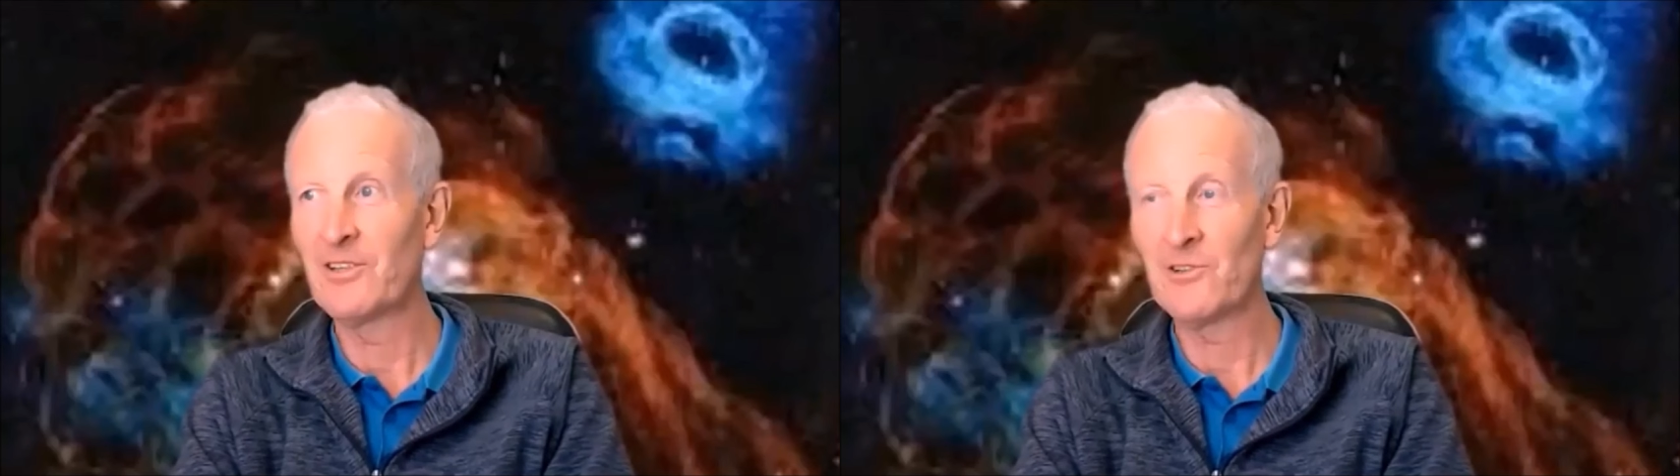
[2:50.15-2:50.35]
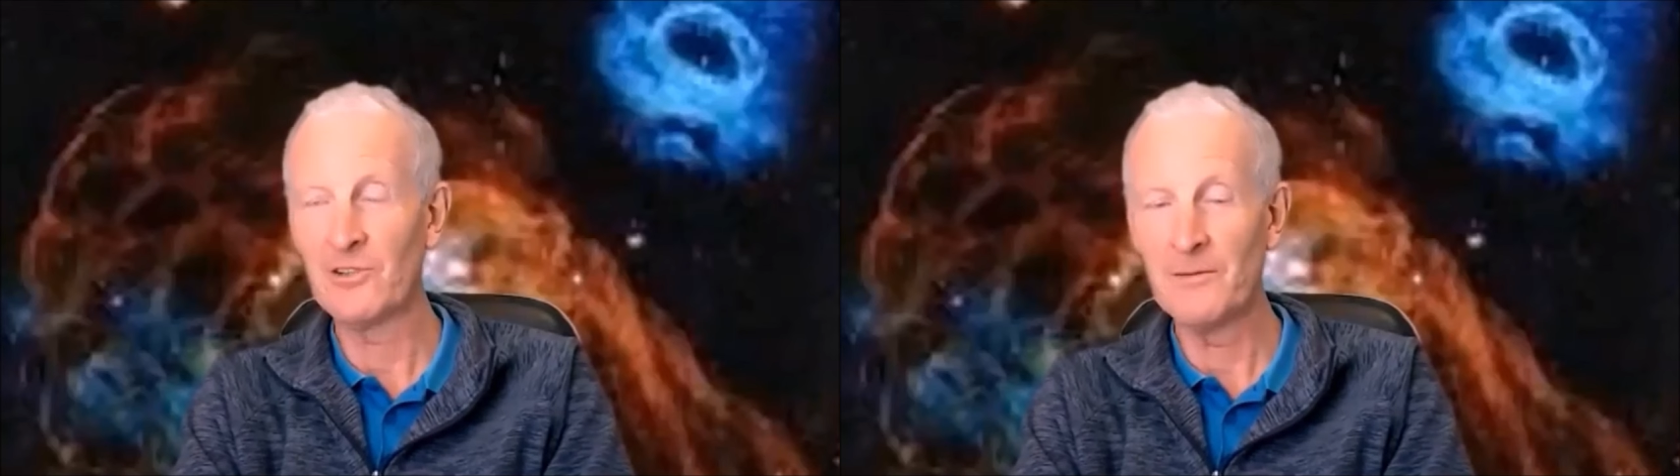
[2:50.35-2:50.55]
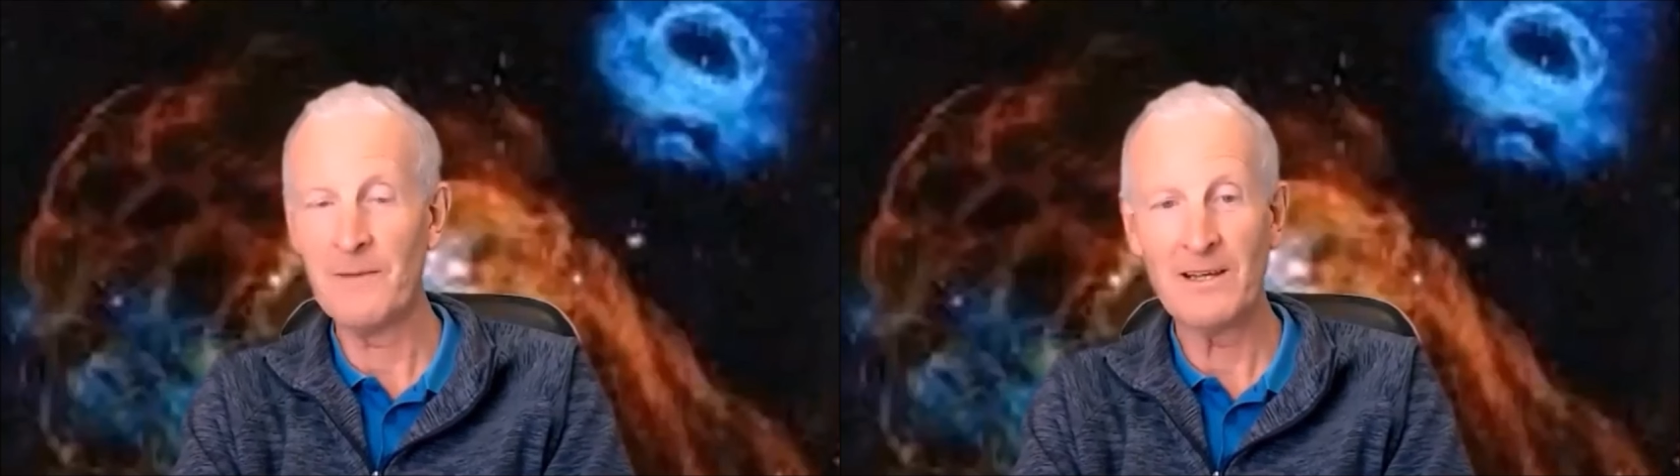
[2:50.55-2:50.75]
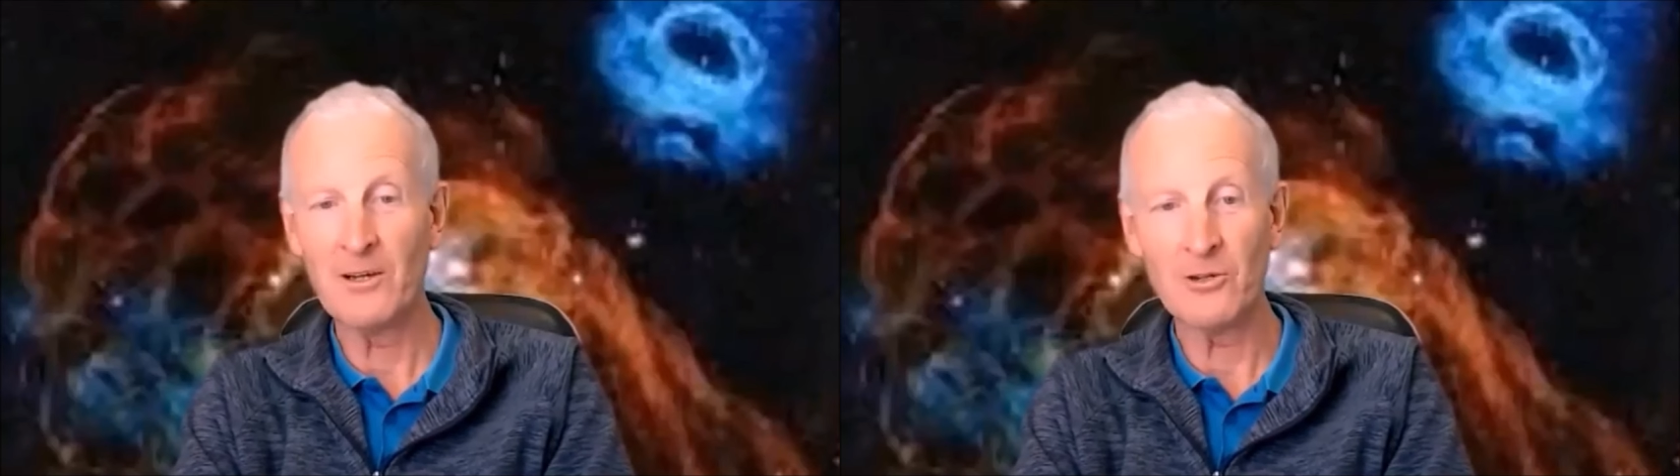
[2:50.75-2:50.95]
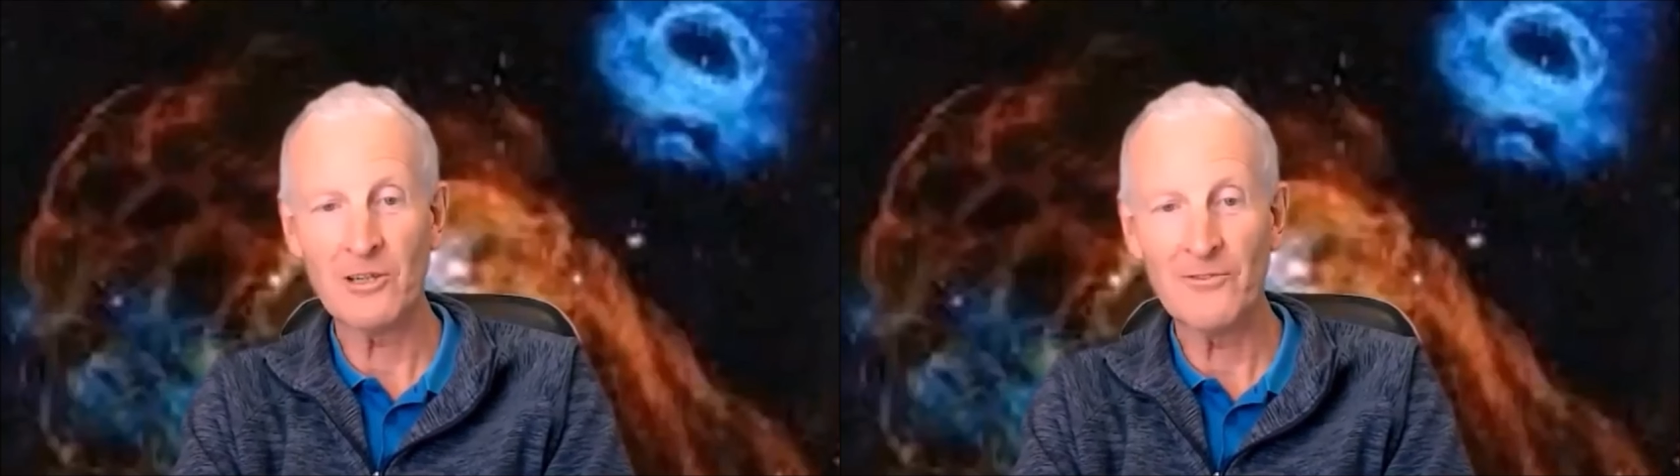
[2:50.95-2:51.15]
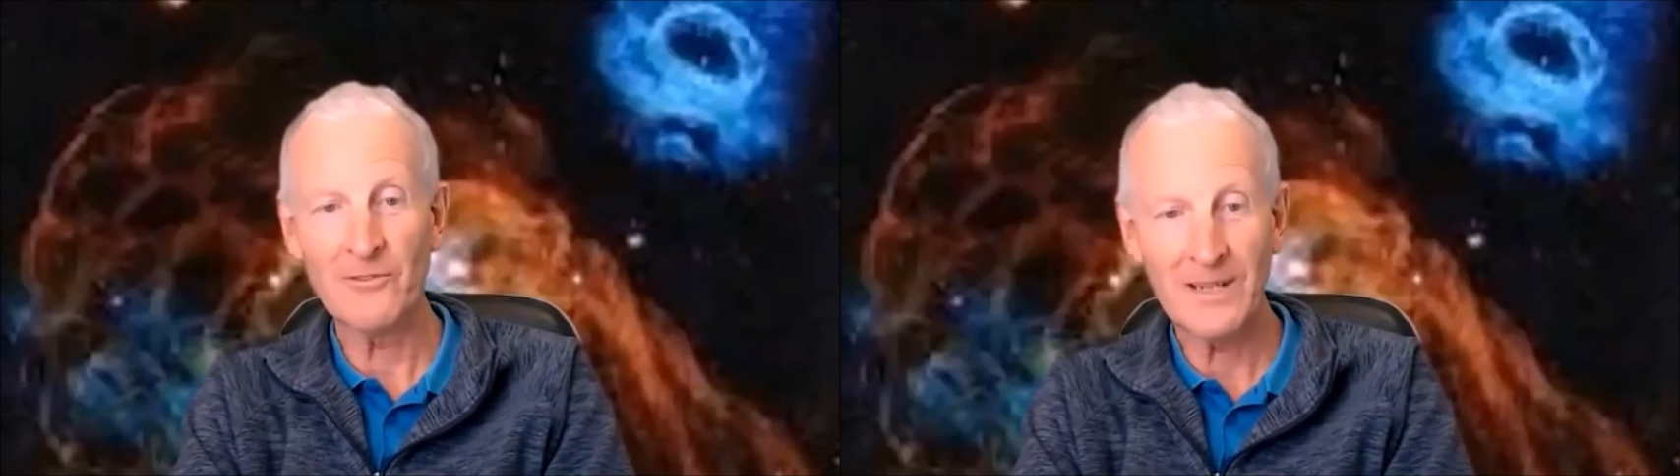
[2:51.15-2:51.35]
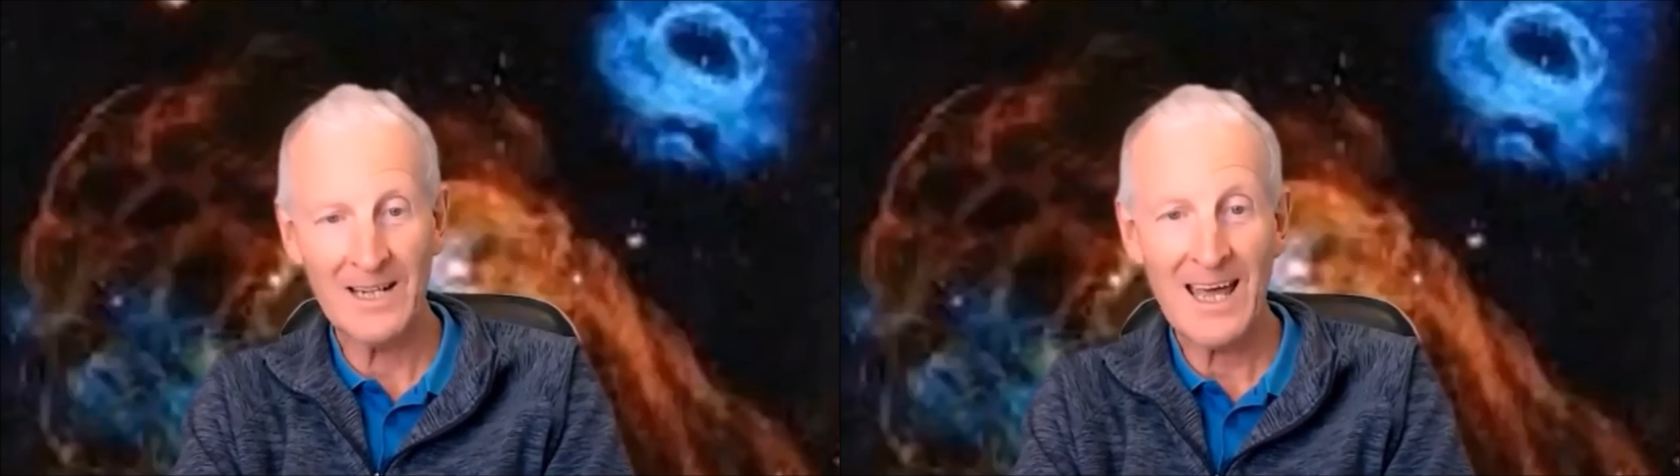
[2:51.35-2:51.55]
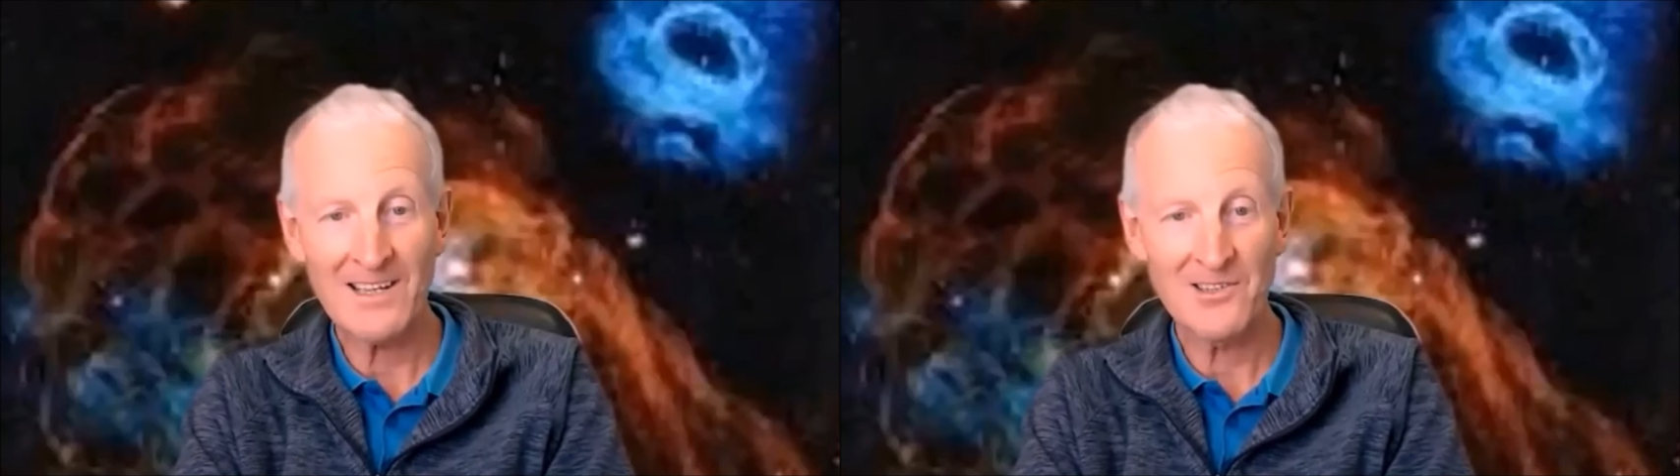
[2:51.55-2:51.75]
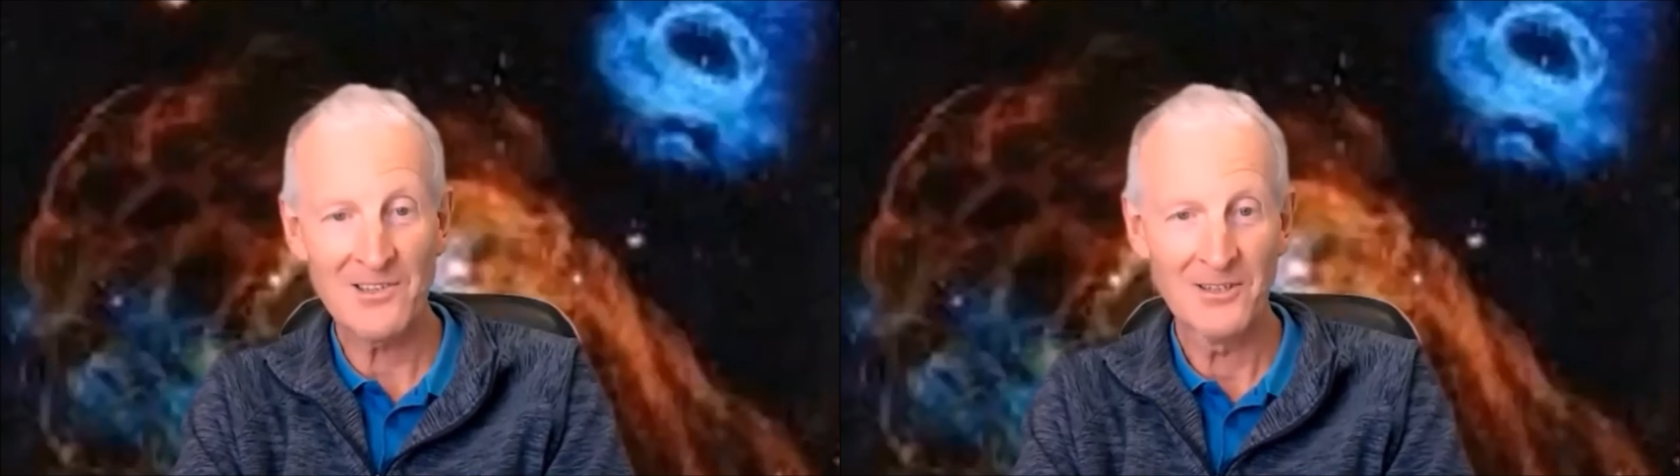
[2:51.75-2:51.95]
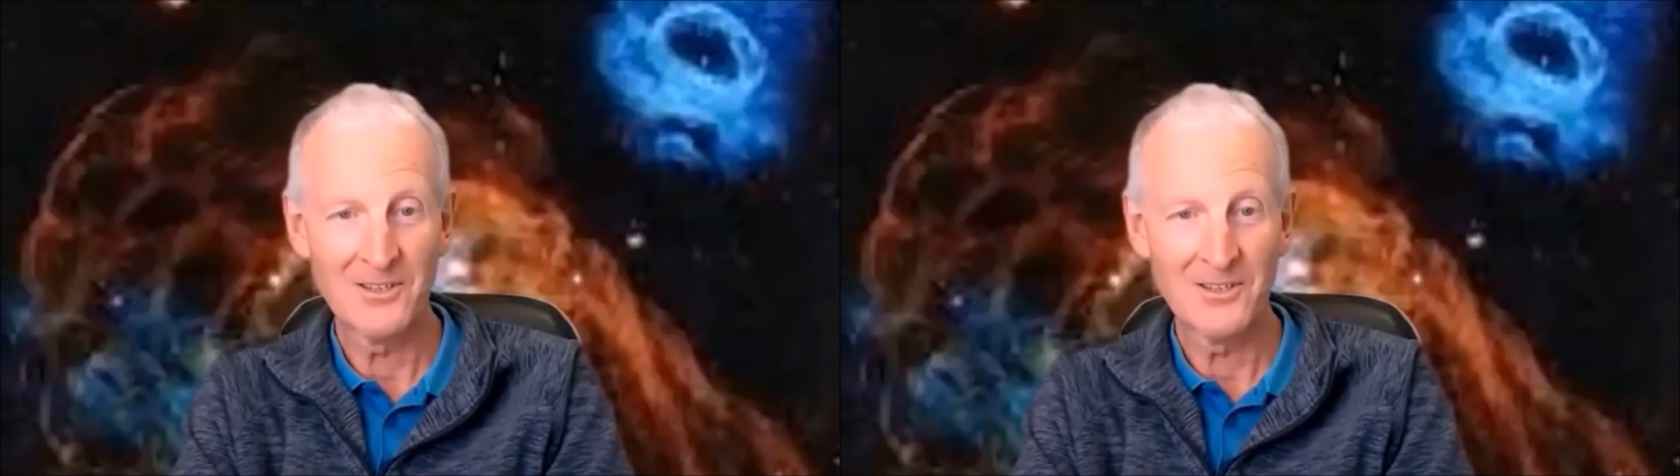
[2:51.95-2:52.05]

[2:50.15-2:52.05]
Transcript: it's not going to make God love you any less